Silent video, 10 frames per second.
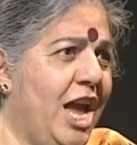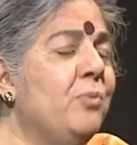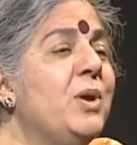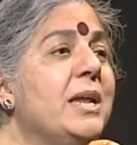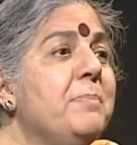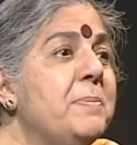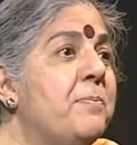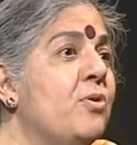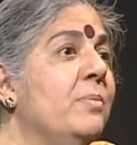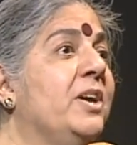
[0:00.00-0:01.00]
And we can be
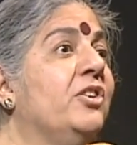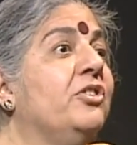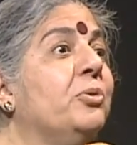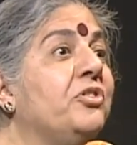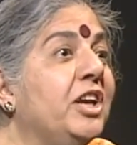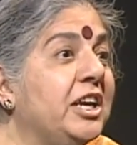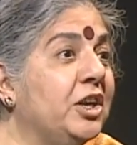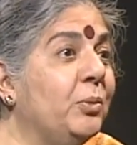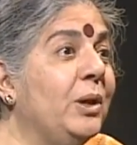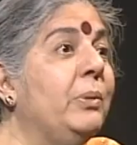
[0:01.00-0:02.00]
poor because it was
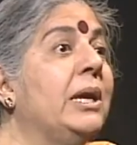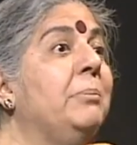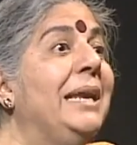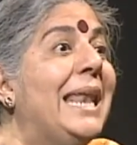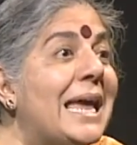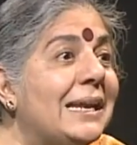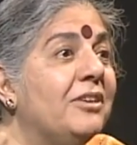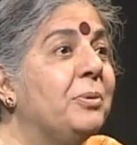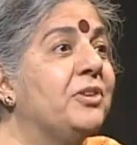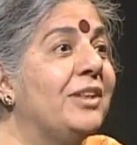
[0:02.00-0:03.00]
taken away. We can be
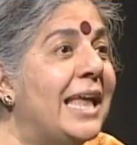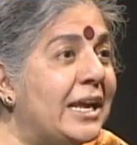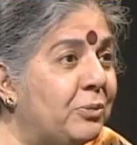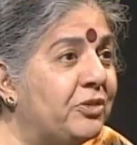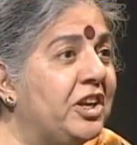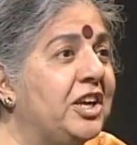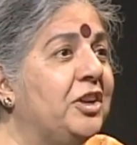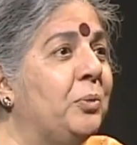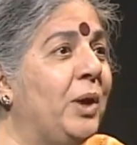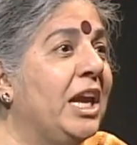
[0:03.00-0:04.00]
landless because land was
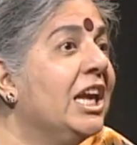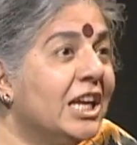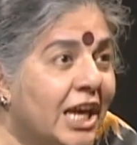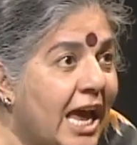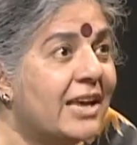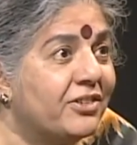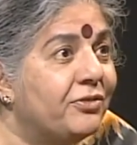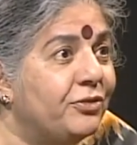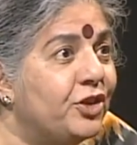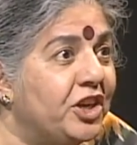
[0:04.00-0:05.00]
taken away, as
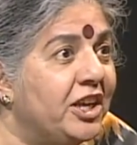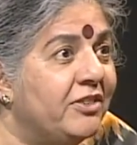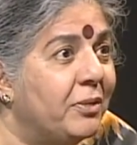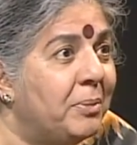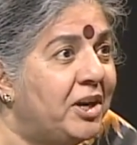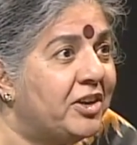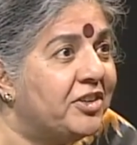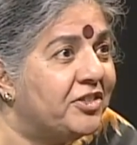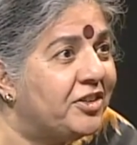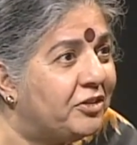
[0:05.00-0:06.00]
for the Native
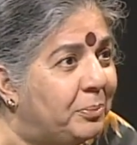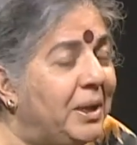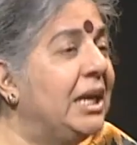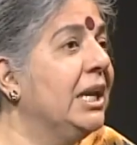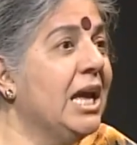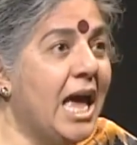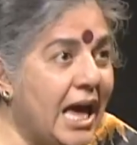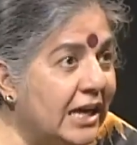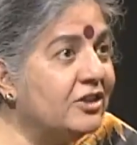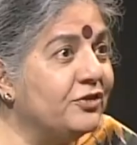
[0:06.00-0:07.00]
Americans it has been.
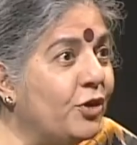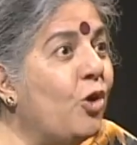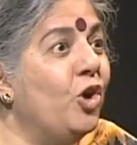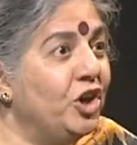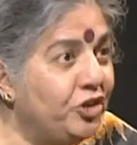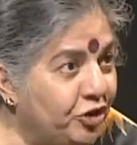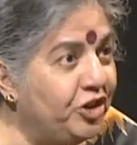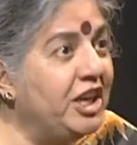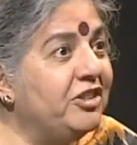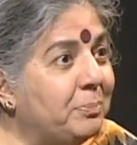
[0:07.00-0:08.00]
As for
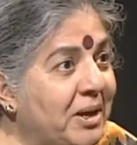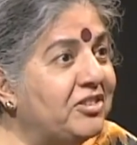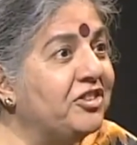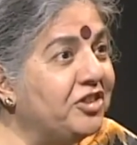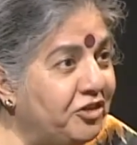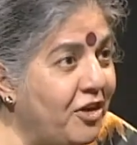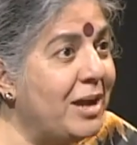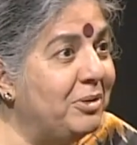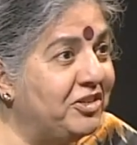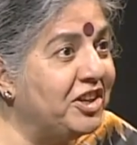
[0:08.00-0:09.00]
today's peasants and
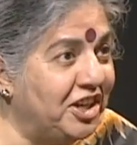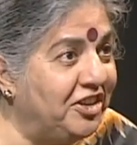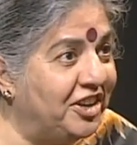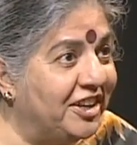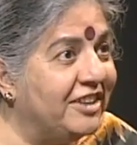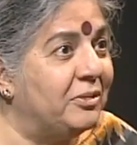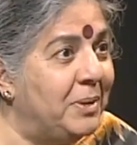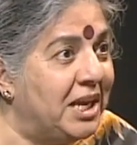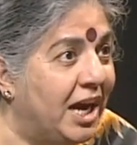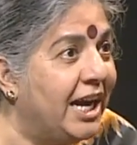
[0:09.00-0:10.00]
tribals in India, it's
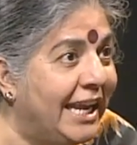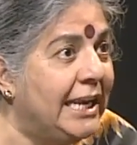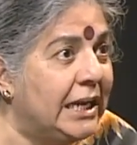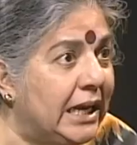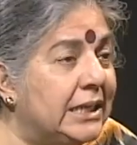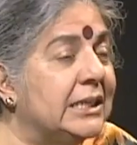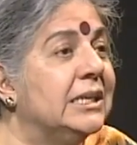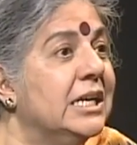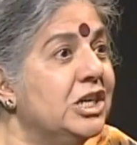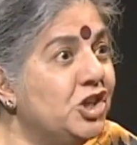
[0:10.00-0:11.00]
being
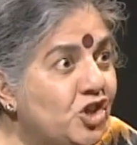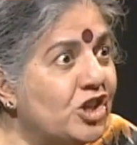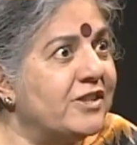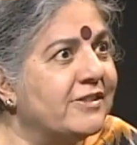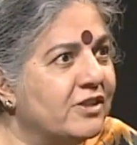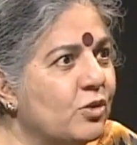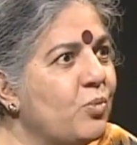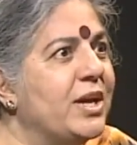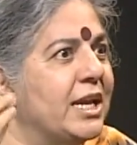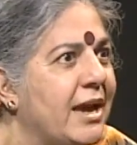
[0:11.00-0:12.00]
alienated just so
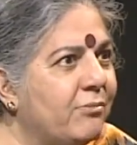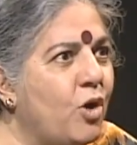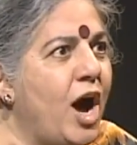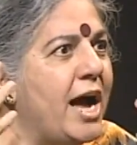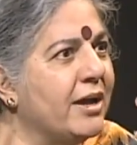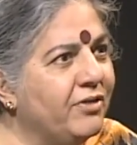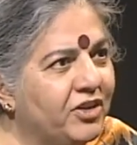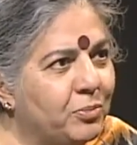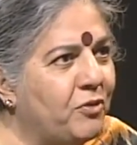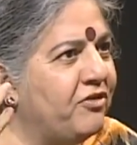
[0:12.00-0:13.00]
we can have more
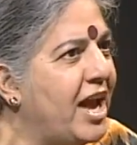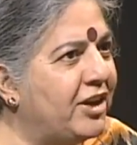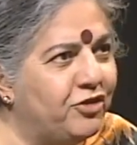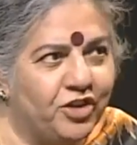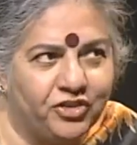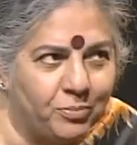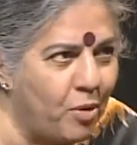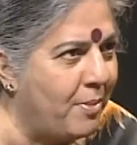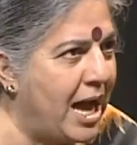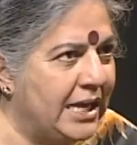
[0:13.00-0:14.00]
highways, more factories,
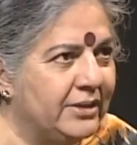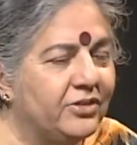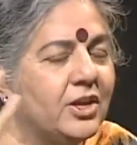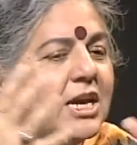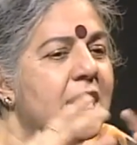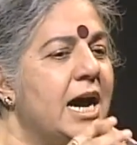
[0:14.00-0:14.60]
more mines.